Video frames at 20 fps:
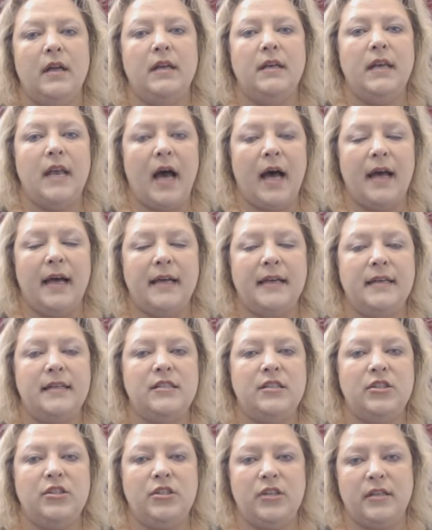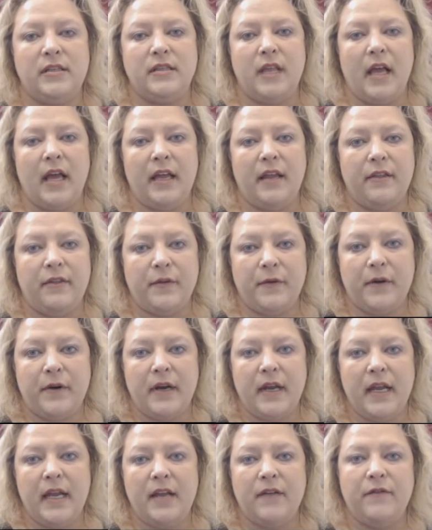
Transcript: 9 is just like 3.